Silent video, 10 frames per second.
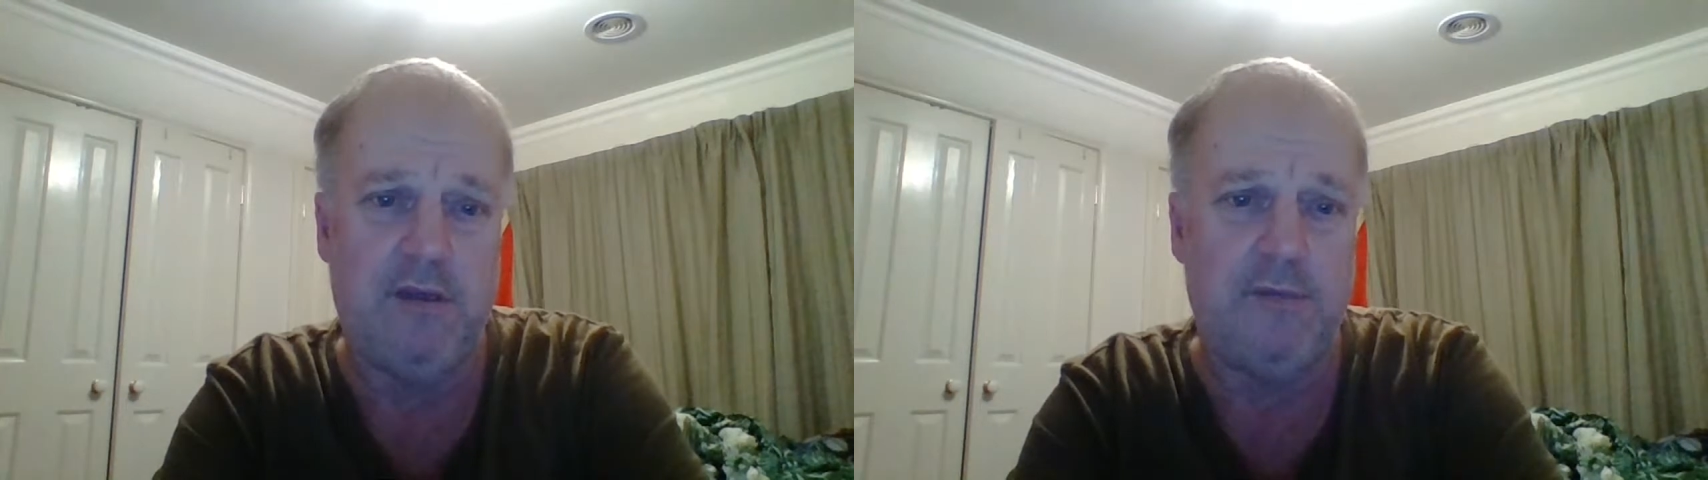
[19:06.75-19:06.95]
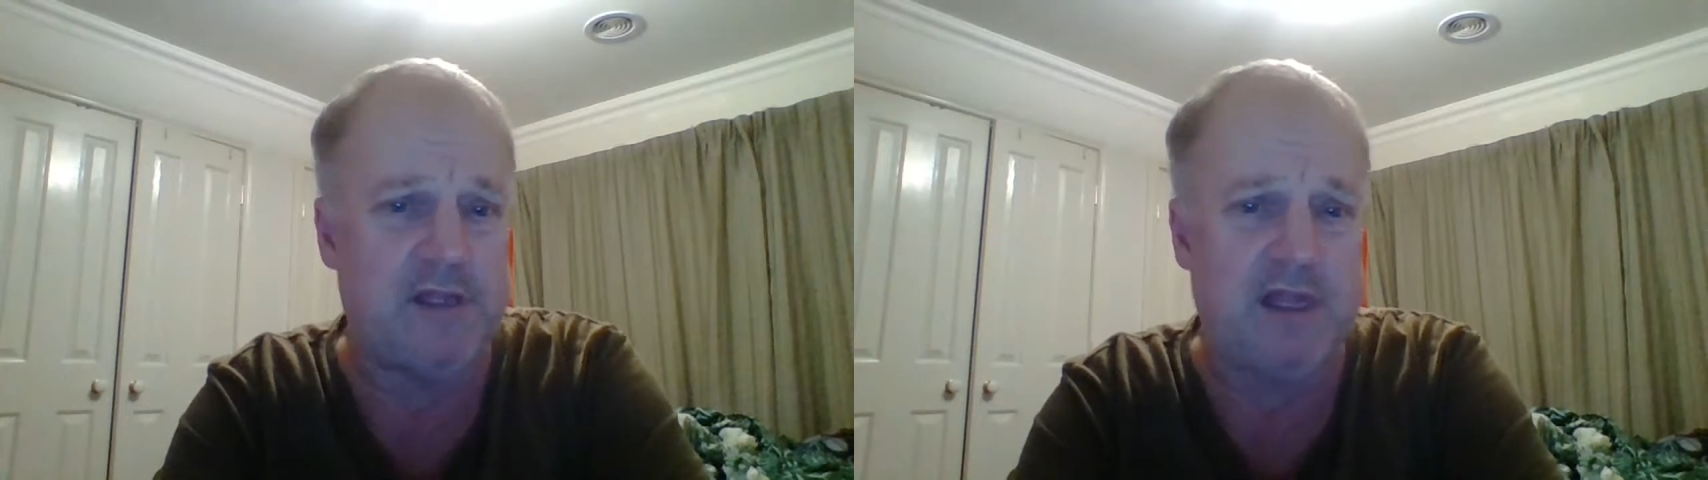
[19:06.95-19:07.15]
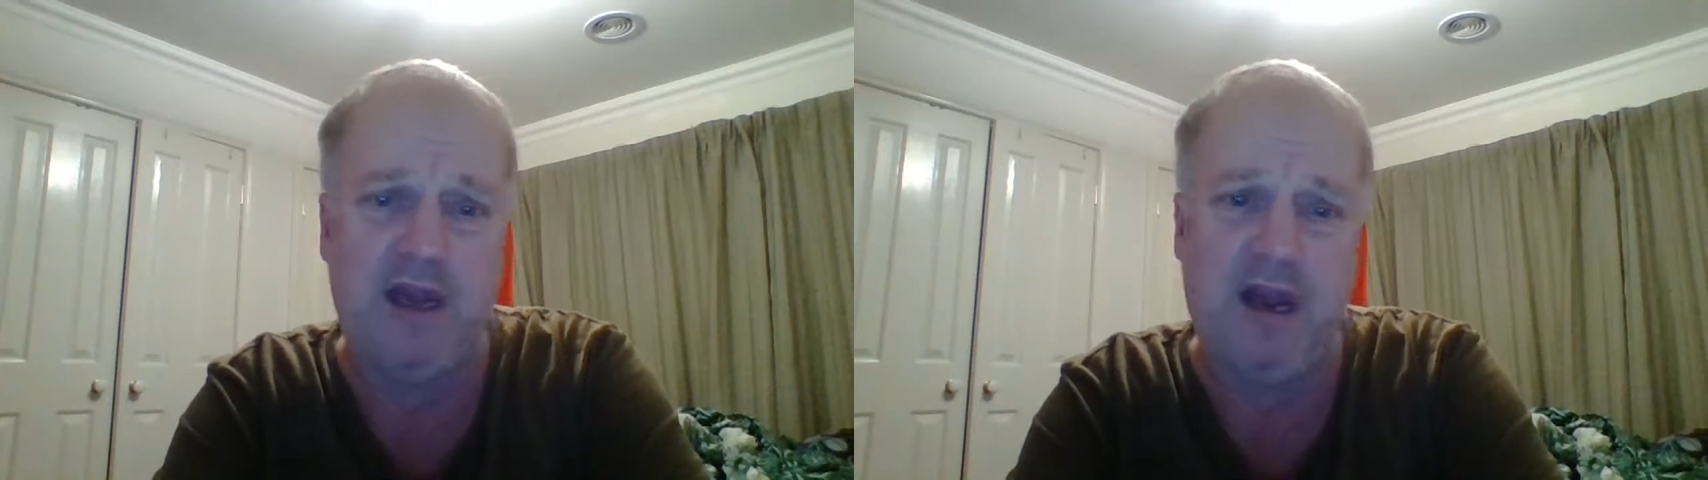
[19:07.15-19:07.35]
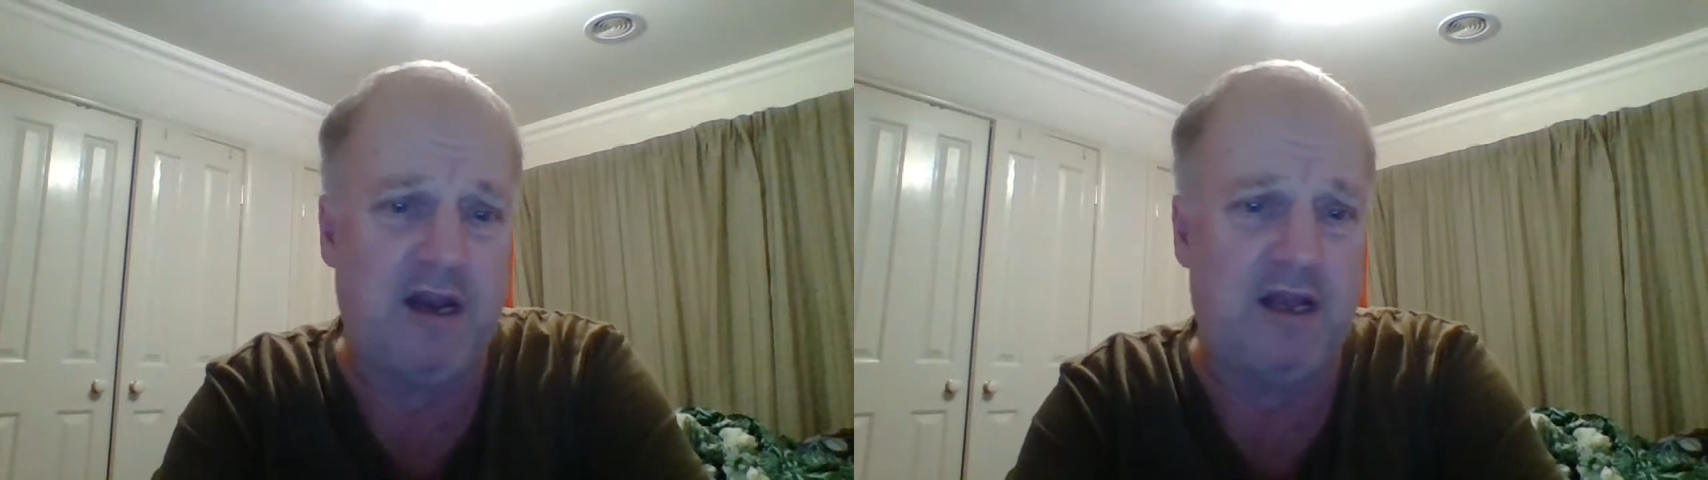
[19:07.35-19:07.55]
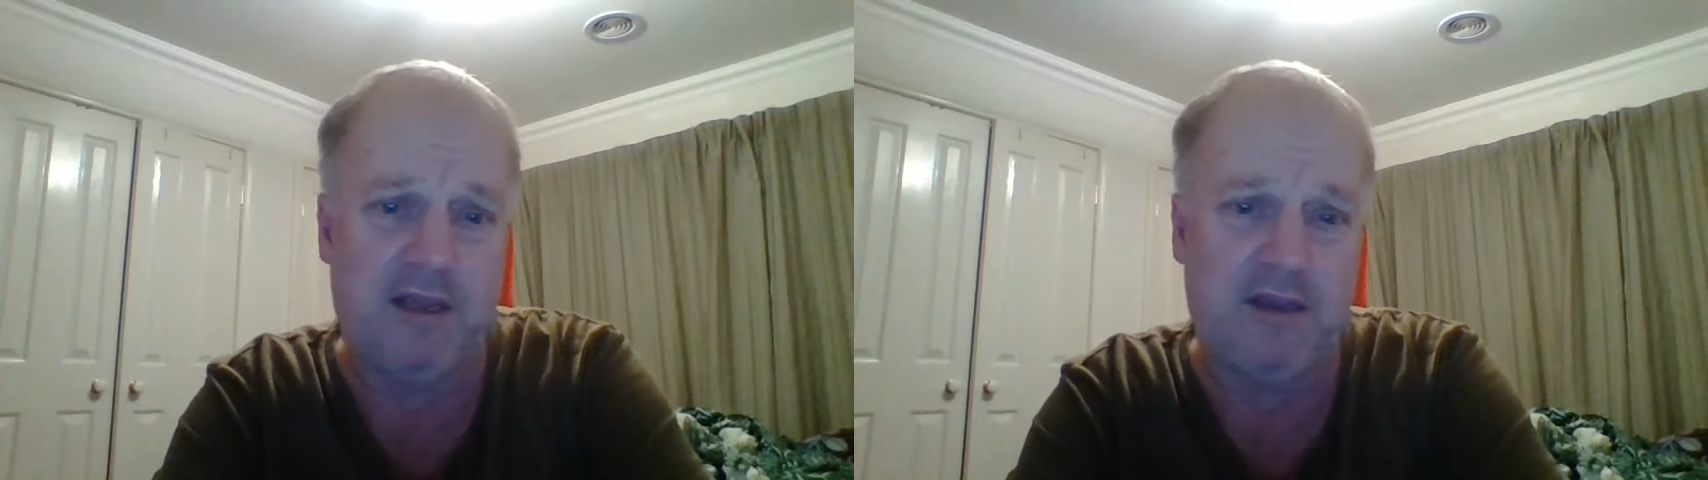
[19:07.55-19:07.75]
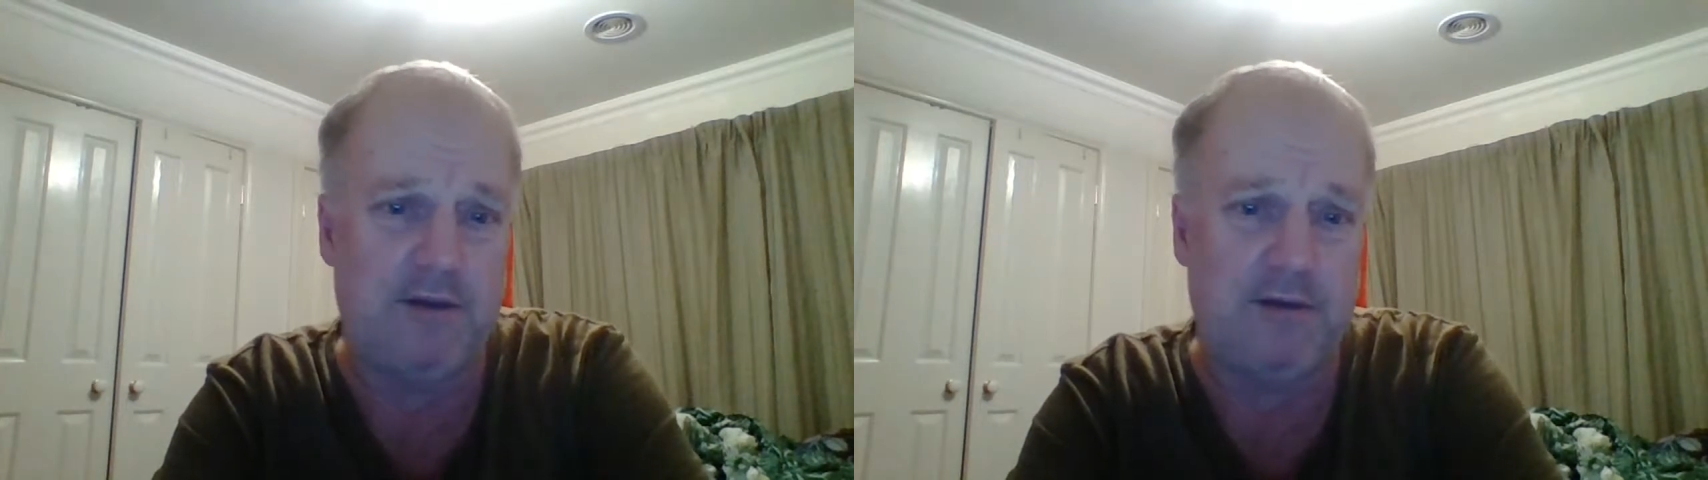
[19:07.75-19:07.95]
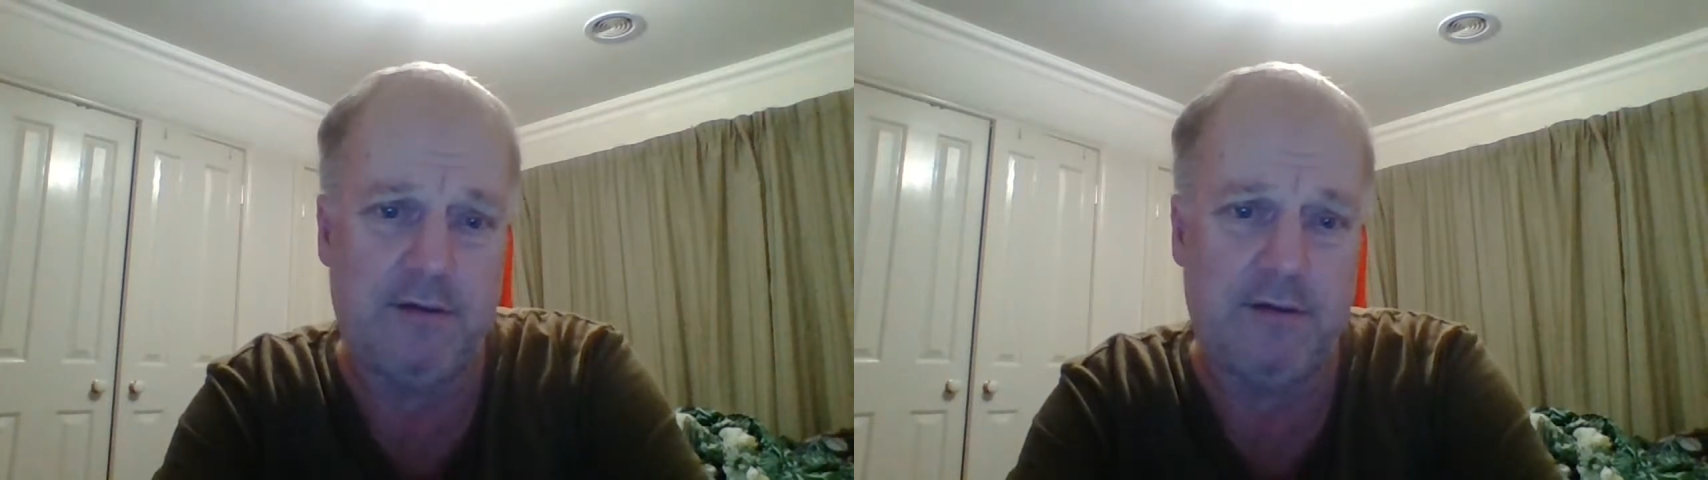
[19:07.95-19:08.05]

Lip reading: But they don't argue,